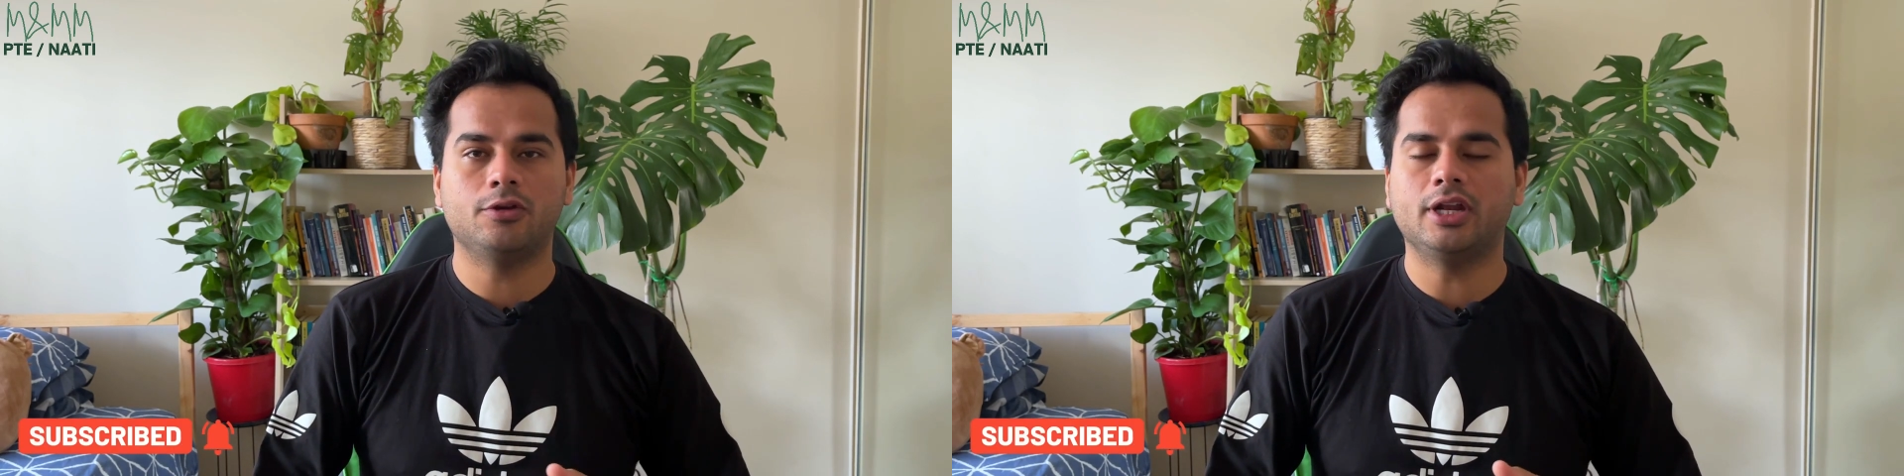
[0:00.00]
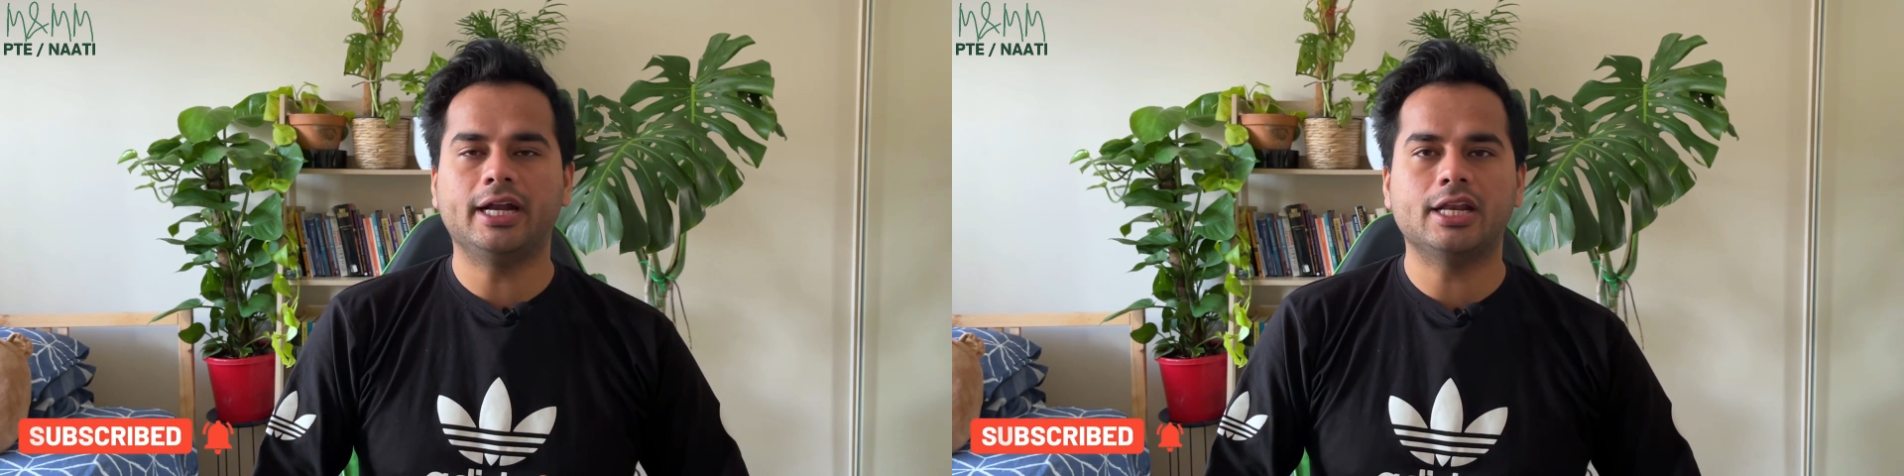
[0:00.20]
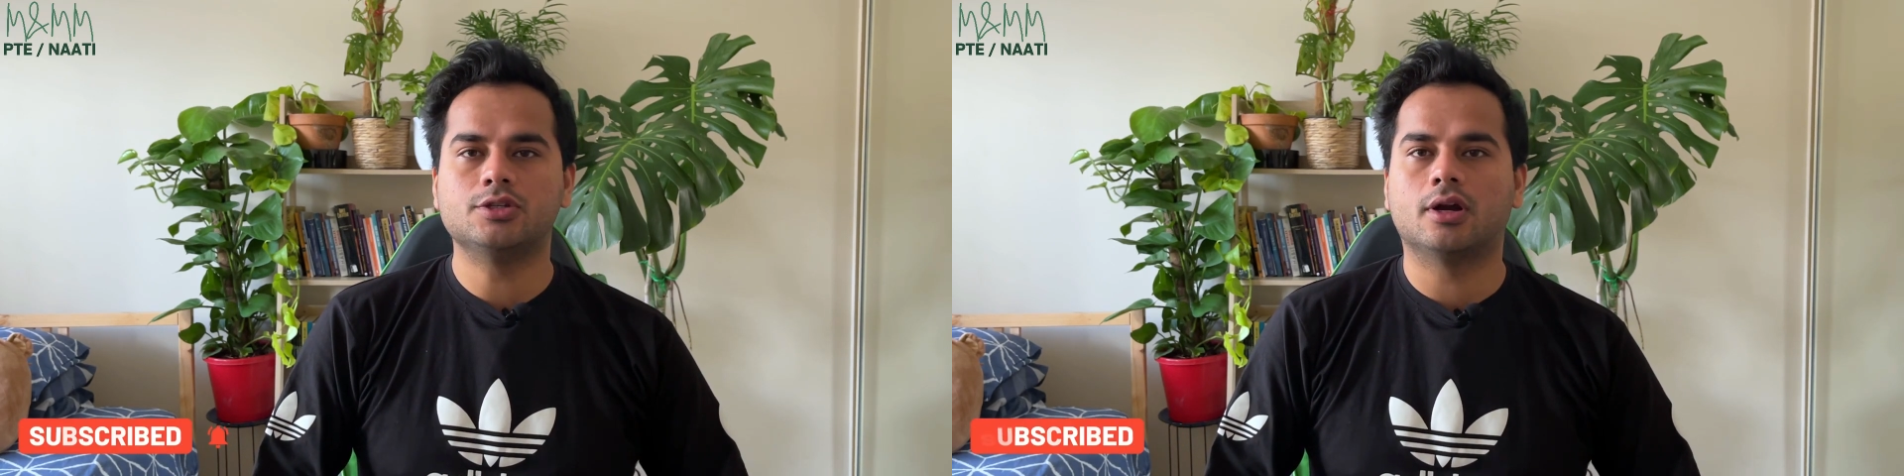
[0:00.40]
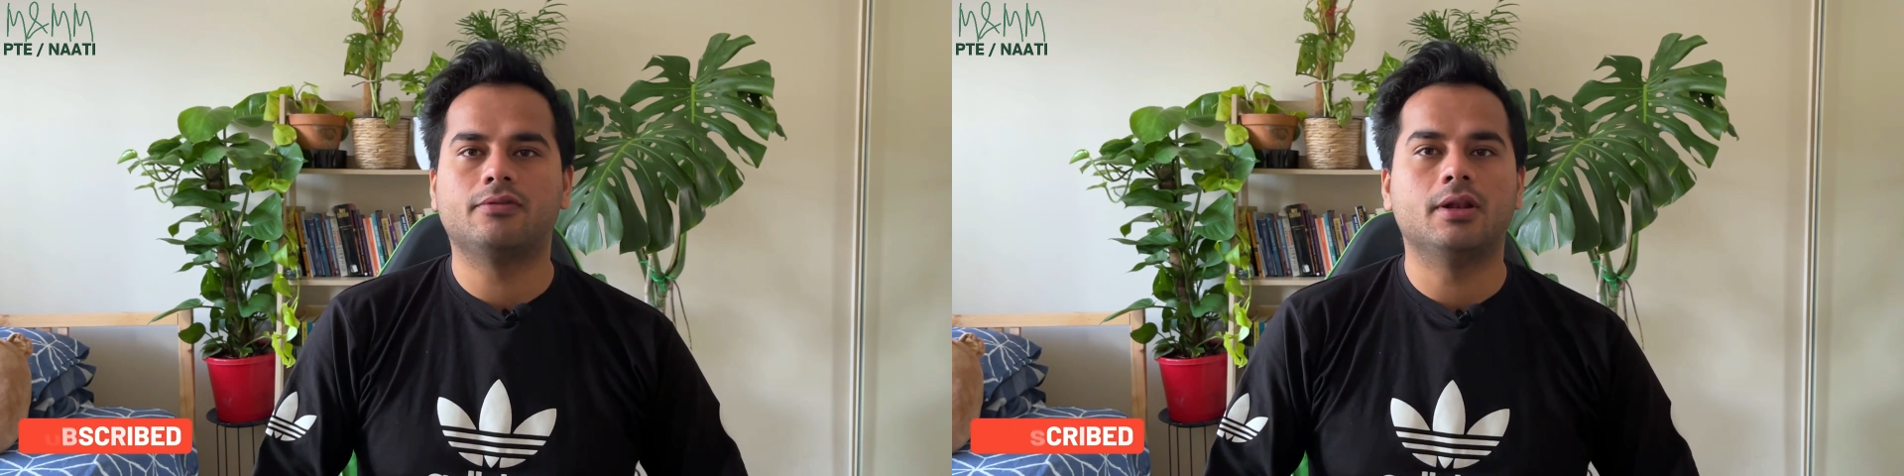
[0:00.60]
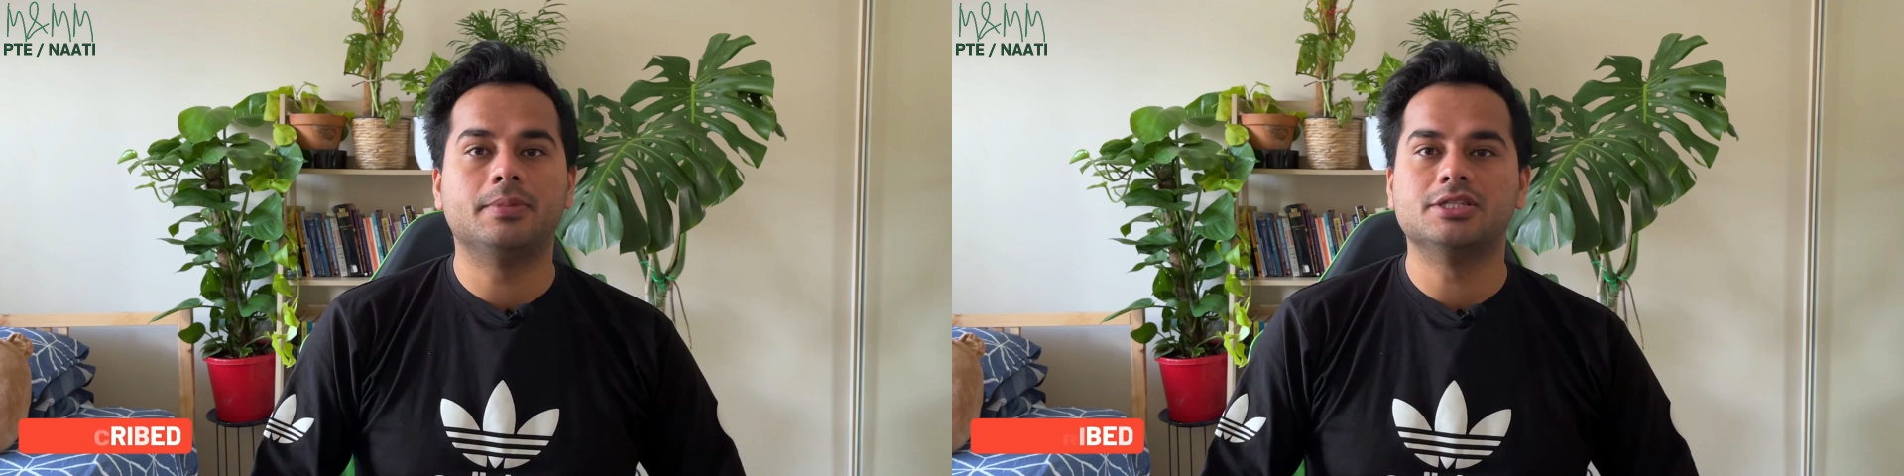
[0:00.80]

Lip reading: you need any sort of help